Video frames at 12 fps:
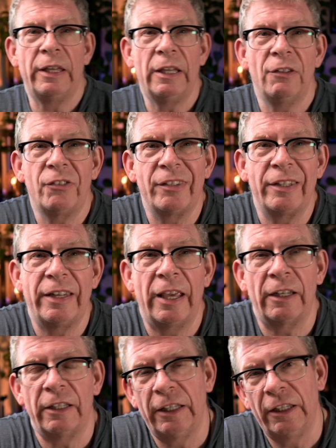
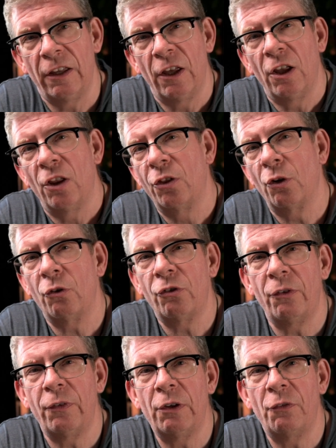Incidentally, those
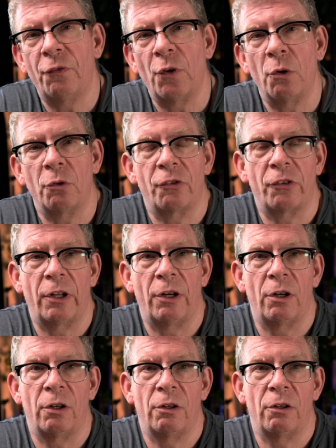of you folks that
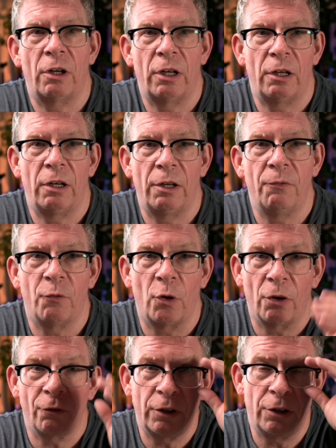are
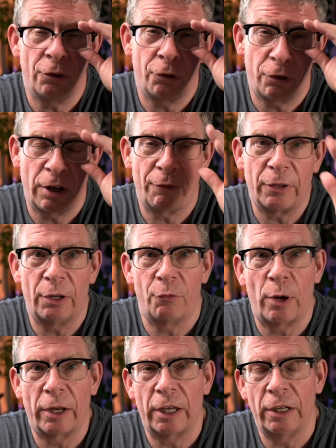involved in the Certificate of
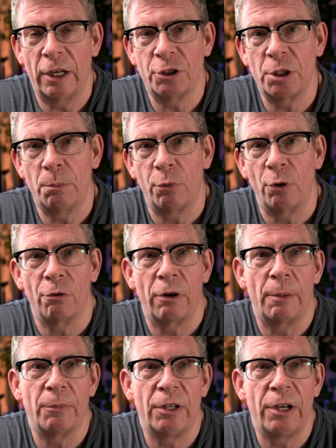Recognition
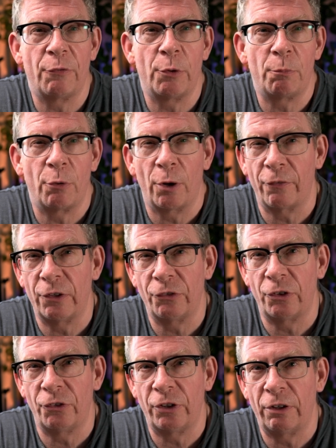program in the different
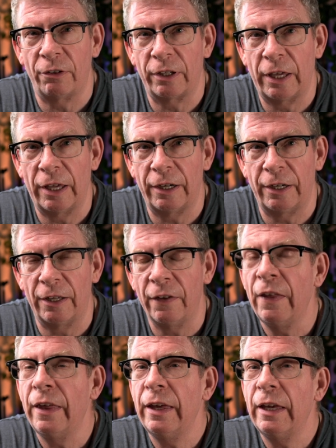provinces here in Canada,
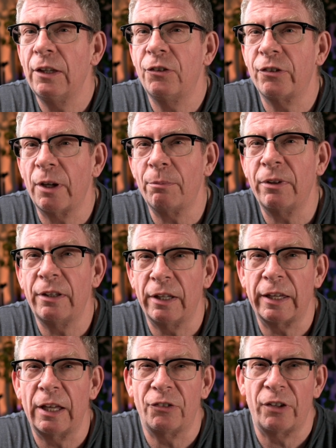it's something
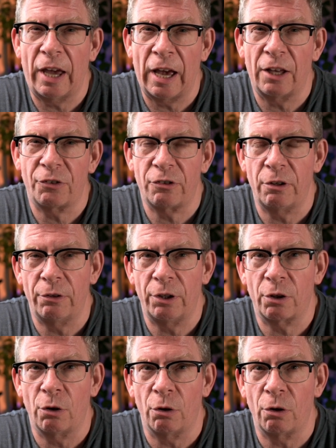that gets asked during the
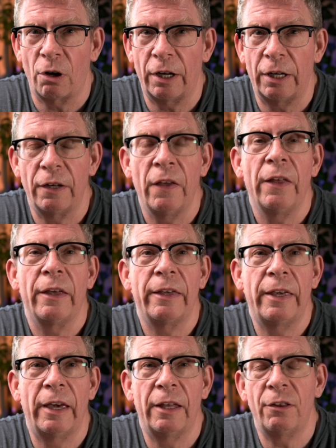core audit.
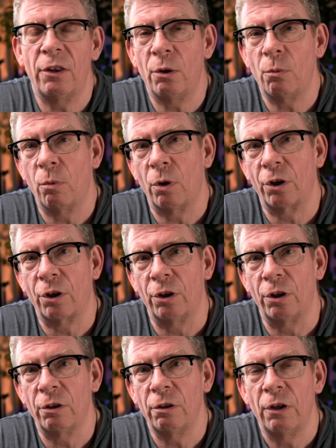Can the
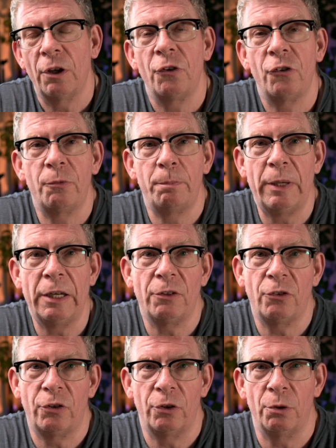worker speak
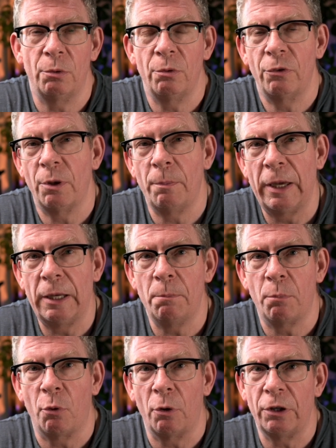to the main
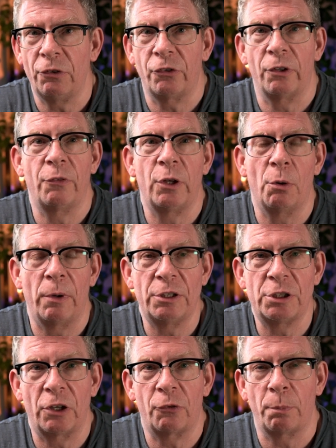points of the
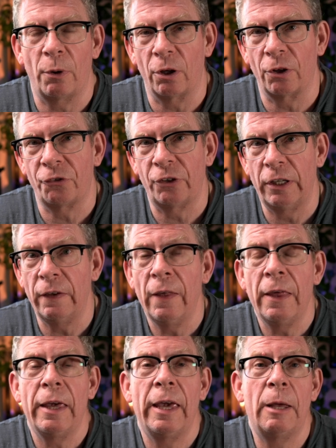OHS policy,
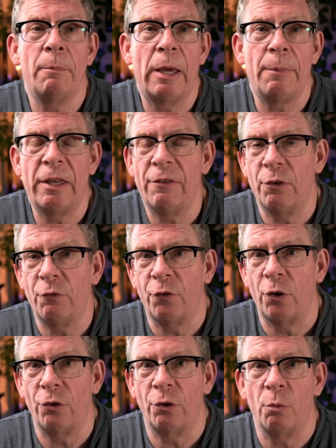and maybe even
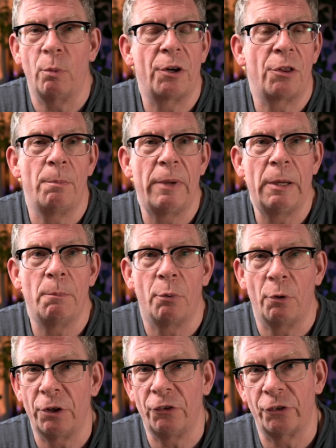further, what are the main
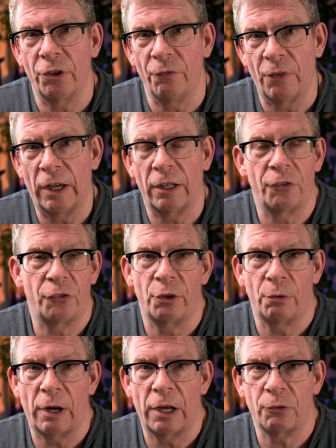points in the violence and
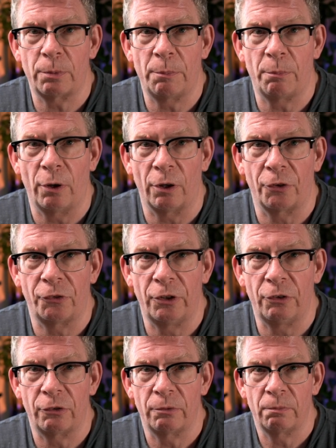harassment
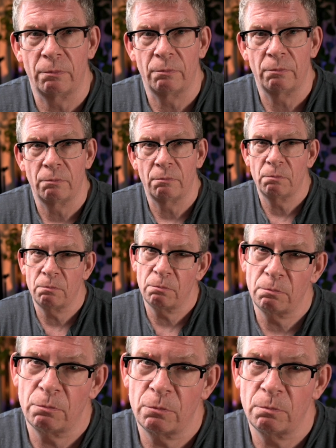policies?
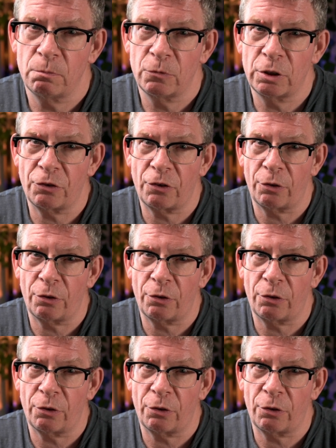Just a